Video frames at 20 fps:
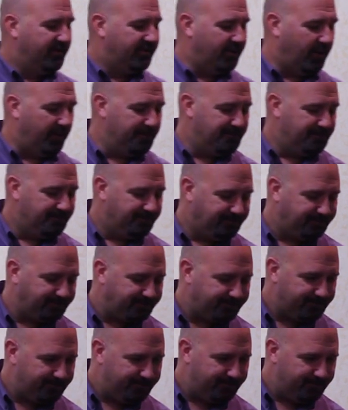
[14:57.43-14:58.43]
So
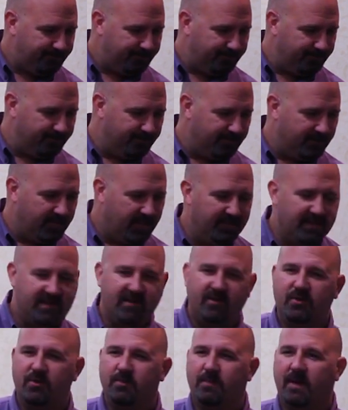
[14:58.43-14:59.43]
let me
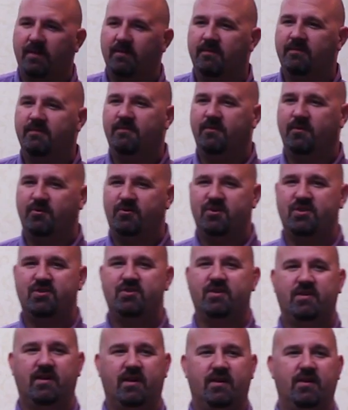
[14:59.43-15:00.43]
tell you about
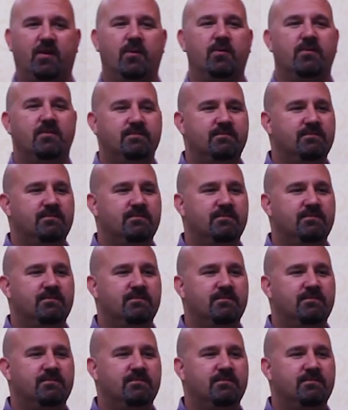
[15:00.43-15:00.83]
Nutricia Danone.